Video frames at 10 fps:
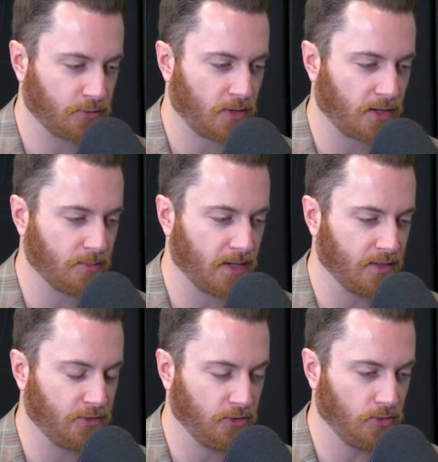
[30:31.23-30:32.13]
is
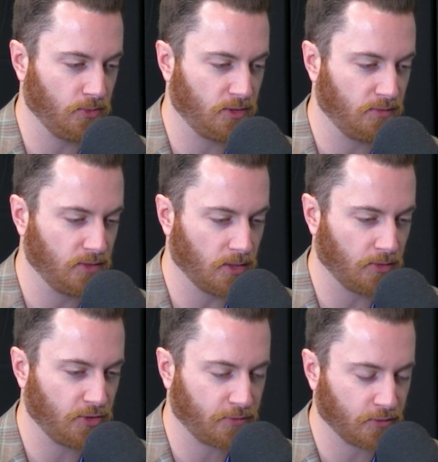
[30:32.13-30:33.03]
recommended to,
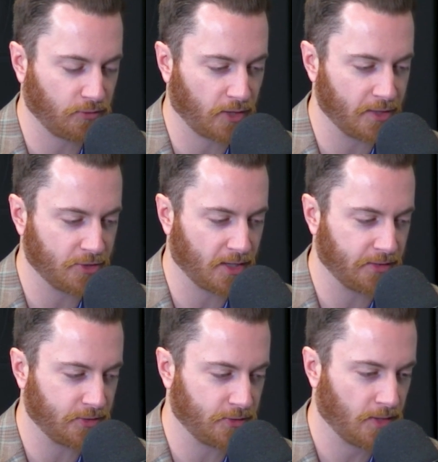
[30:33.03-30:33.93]
different
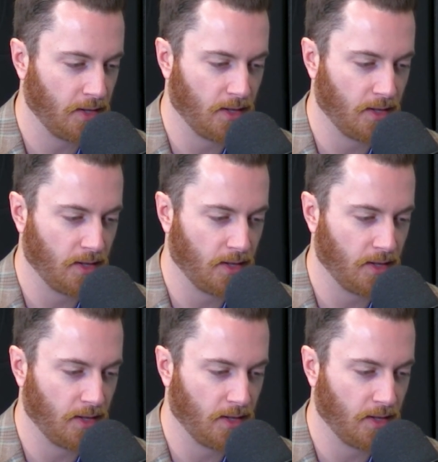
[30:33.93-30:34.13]
franchises.